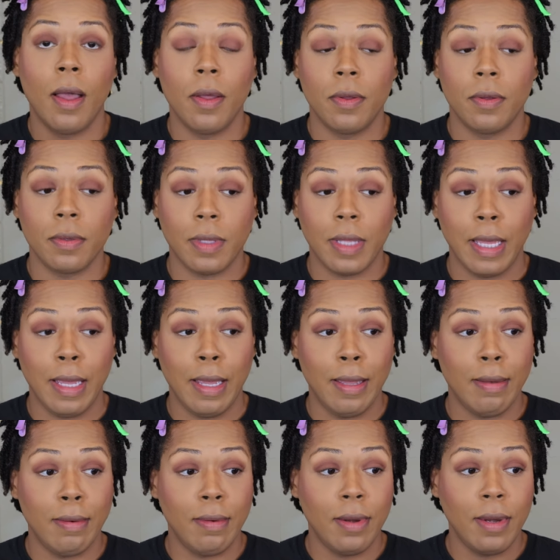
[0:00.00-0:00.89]

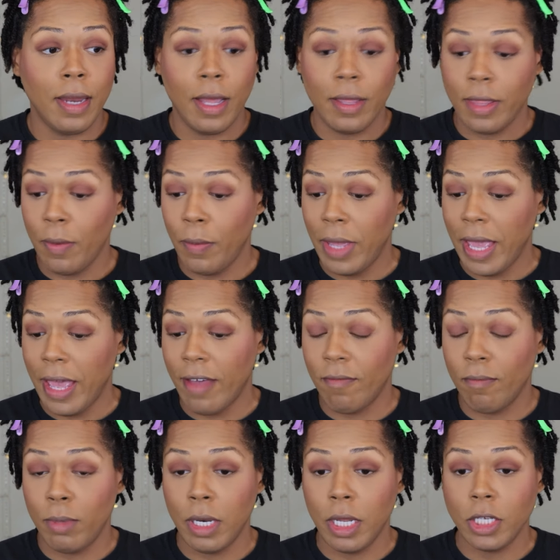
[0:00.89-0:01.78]
Okay, now that we
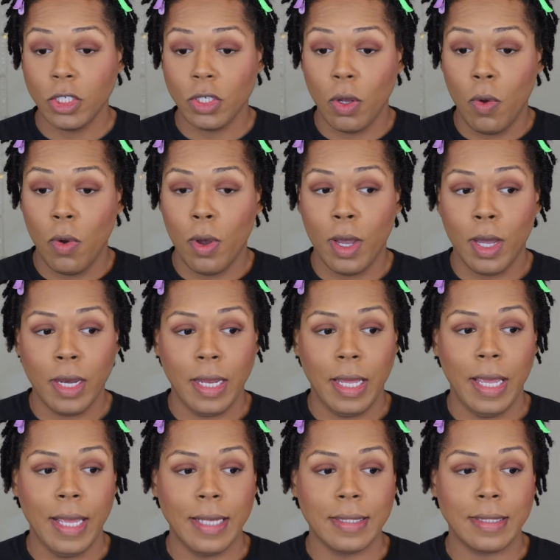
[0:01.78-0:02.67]
have blush on,
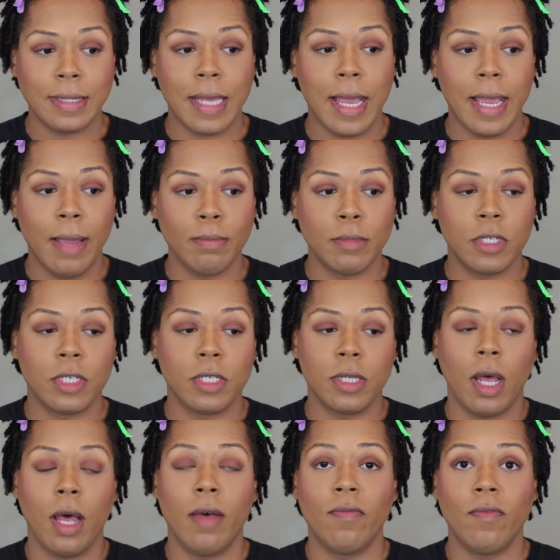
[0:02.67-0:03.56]
it's time to
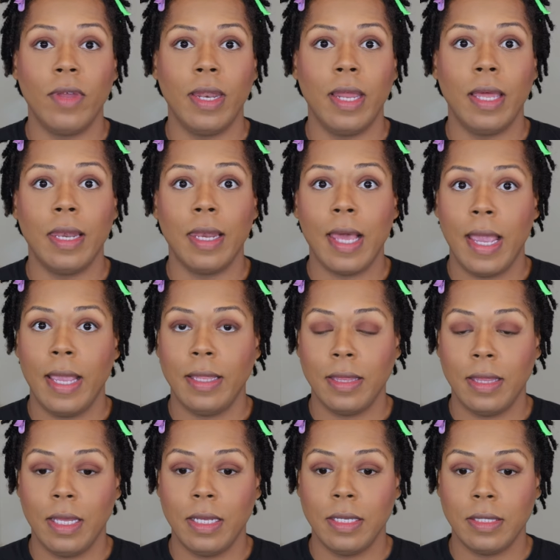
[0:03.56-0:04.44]
soften and
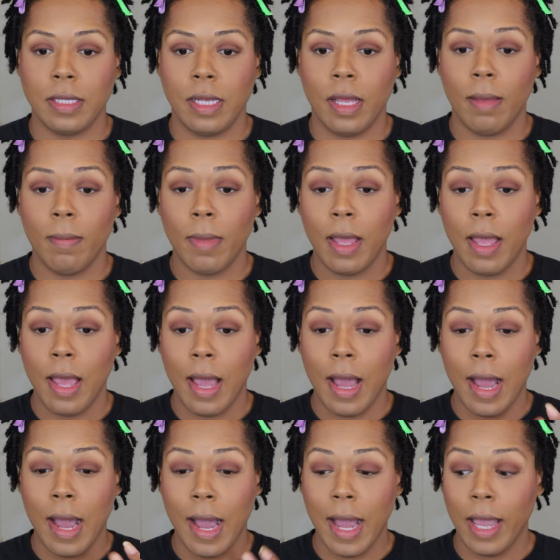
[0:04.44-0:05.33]
lighten things up.
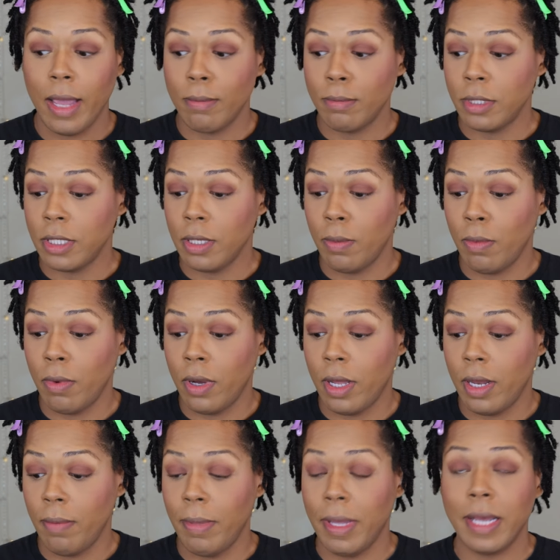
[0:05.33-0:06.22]
I am
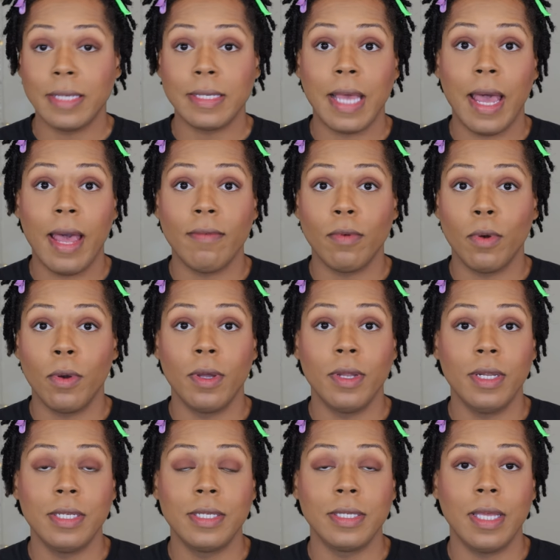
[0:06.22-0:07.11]
someone, because I have
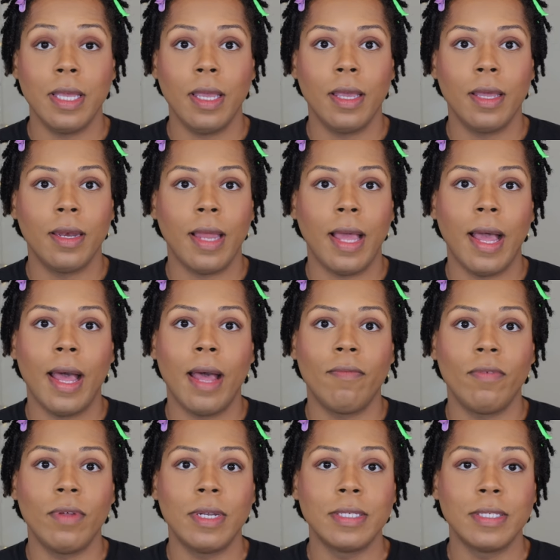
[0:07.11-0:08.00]
oily skin,
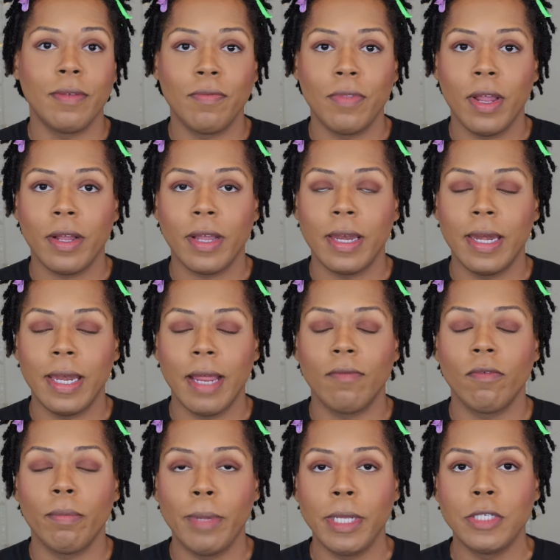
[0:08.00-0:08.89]
I feel as if there can
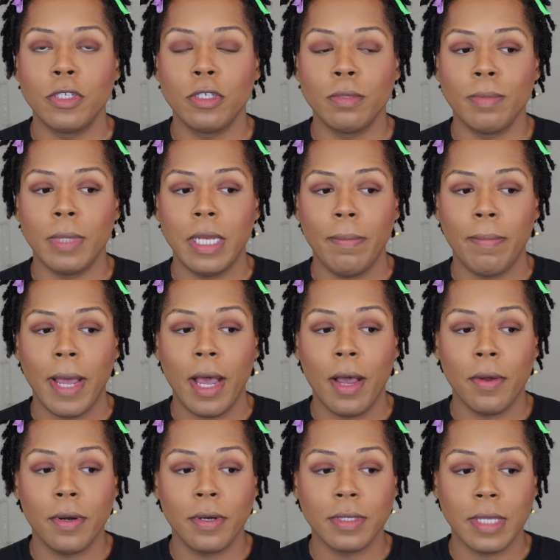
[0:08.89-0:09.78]
never be too many
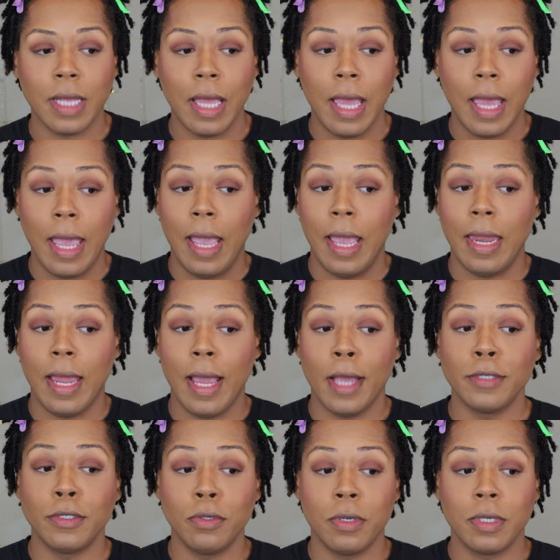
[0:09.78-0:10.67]
powders. And
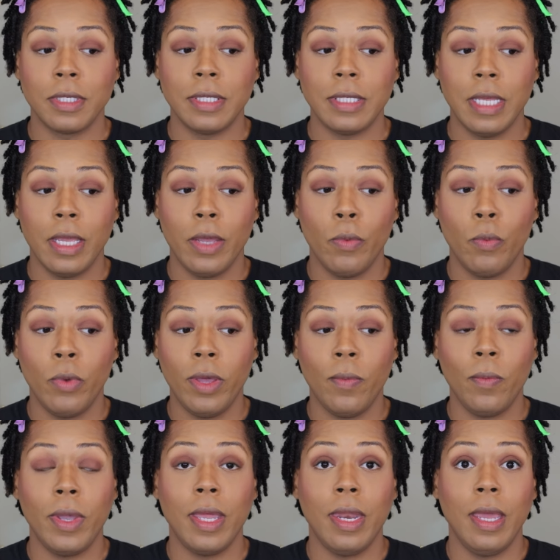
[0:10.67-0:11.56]
as you can see,
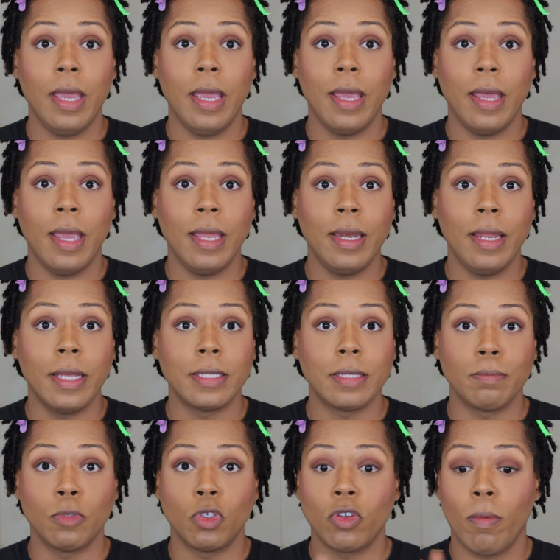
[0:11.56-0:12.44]
we went in and did
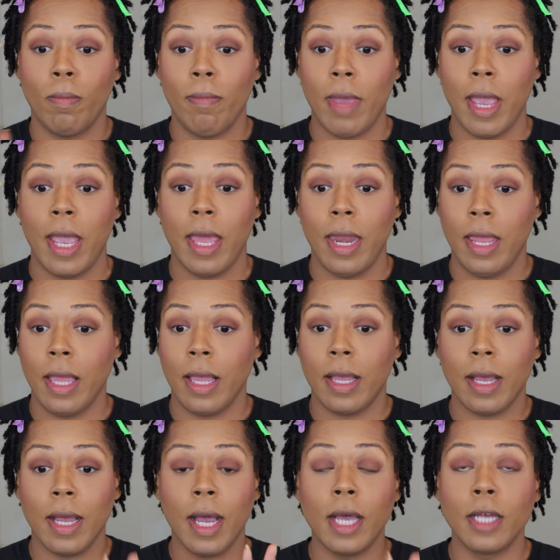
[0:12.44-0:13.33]
some
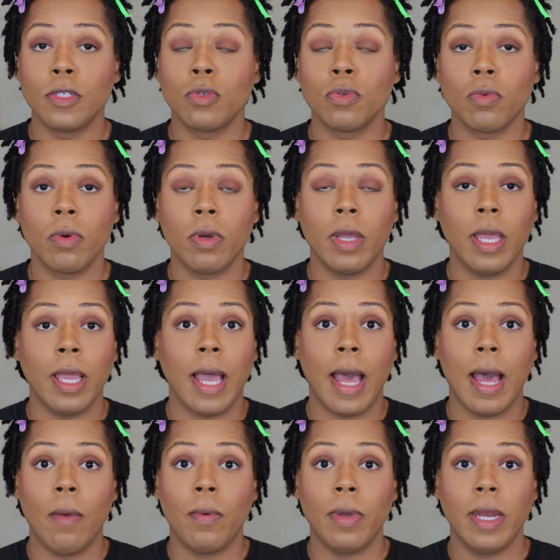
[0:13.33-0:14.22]
dramatic
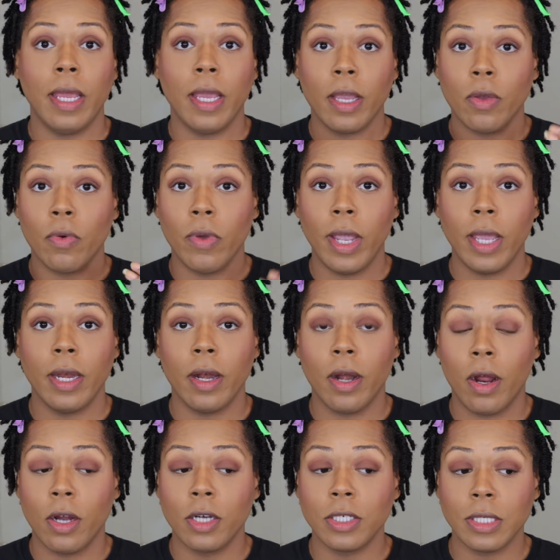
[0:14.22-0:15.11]
contouring. I went in and
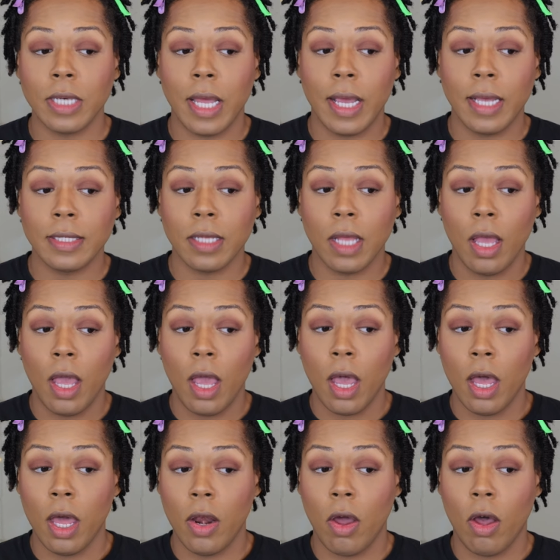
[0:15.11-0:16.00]
created harsh lines.
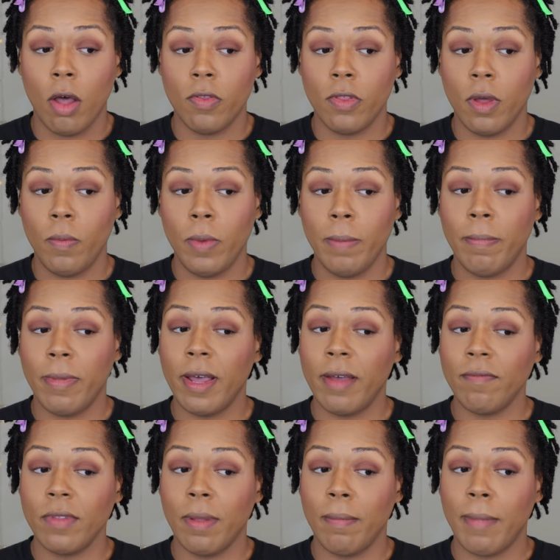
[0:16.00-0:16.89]
And although we
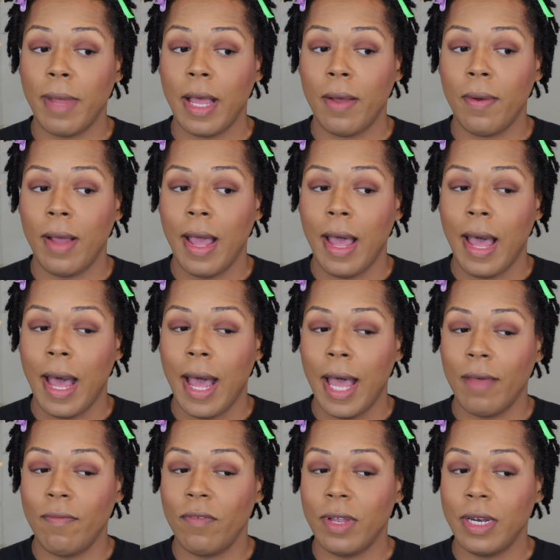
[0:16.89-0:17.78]
buffed them out,
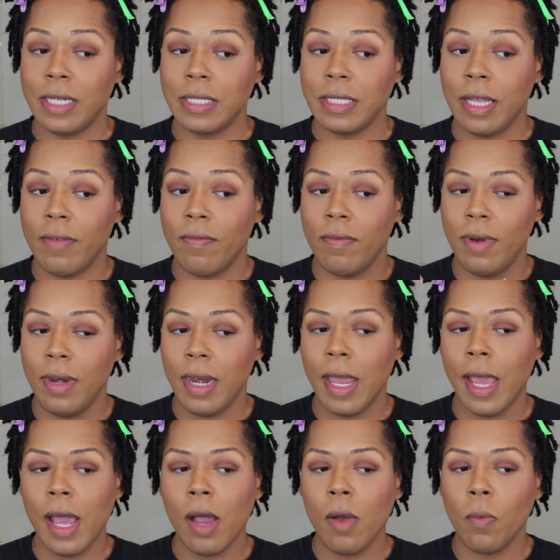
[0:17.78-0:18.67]
I feel as if
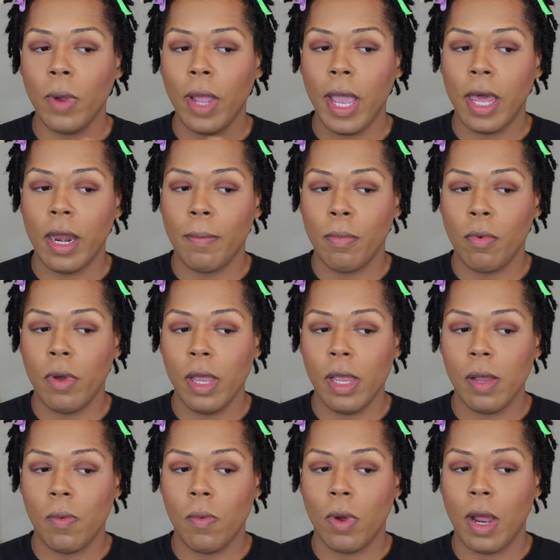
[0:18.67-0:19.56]
now we're at a
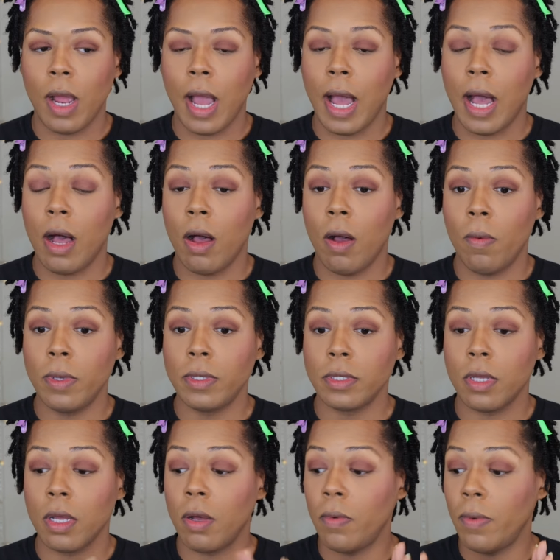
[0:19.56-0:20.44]
point where I
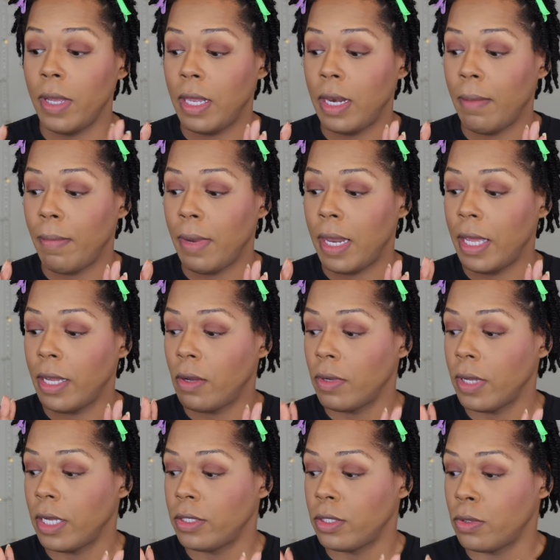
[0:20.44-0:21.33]
always go in and be like,
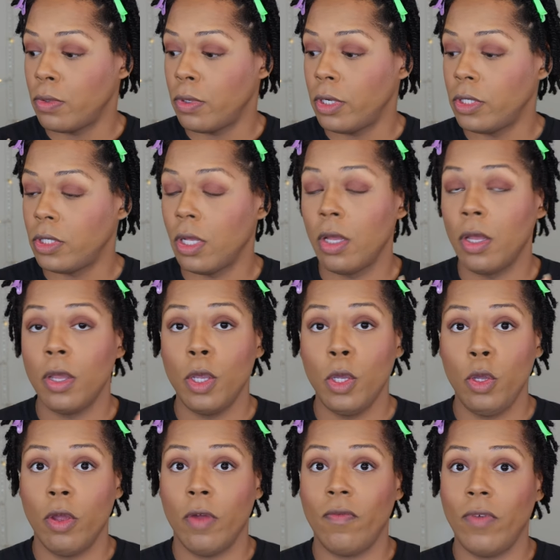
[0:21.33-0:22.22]
okay, Torrence,
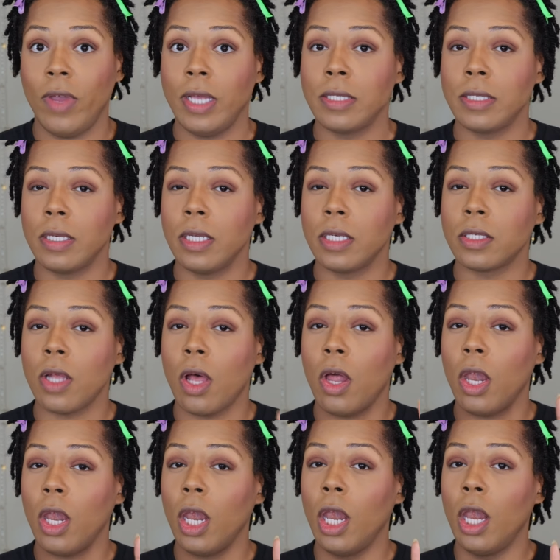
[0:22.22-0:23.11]
your face looked
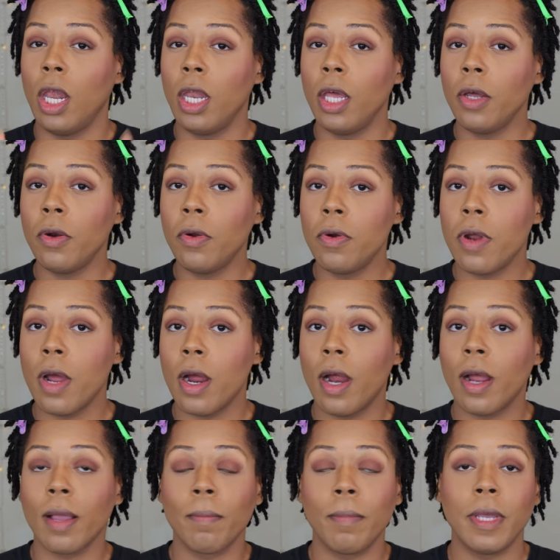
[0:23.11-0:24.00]
a little
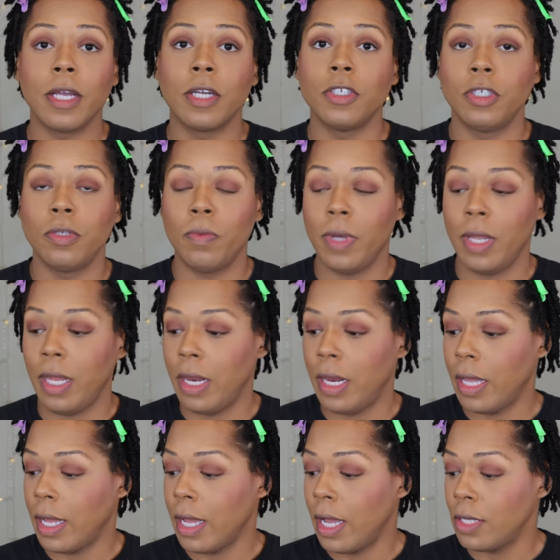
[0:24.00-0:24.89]
dark because you went
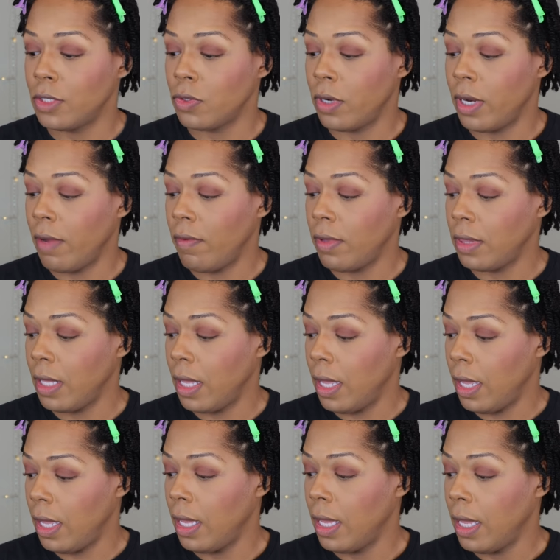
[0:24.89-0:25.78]
in and contoured
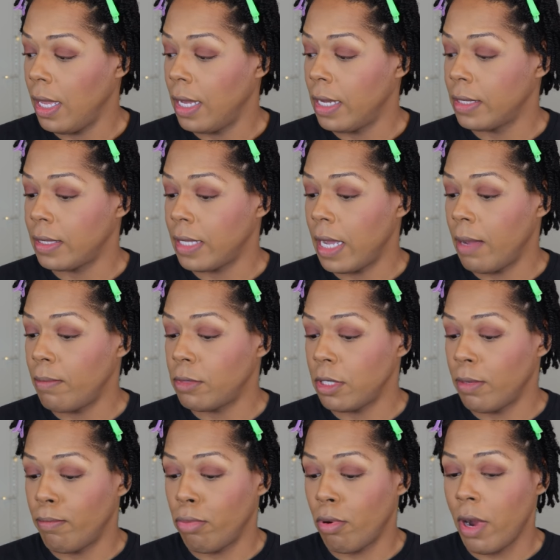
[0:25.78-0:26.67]
everything. Time
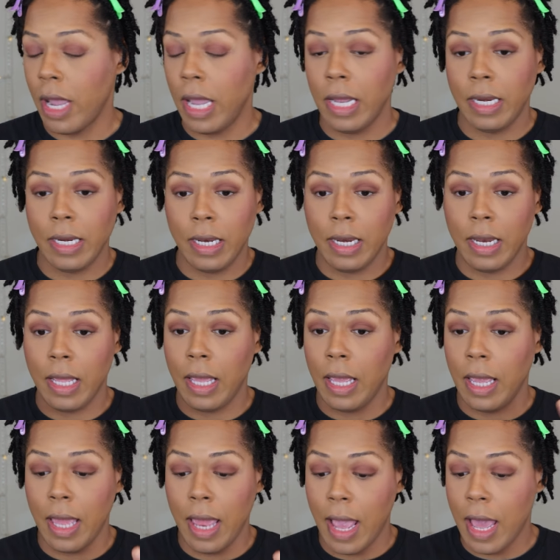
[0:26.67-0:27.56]
to brighten
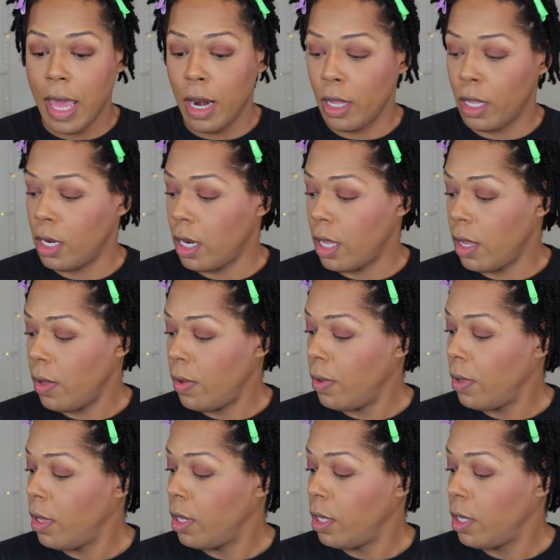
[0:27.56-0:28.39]
and add a glow.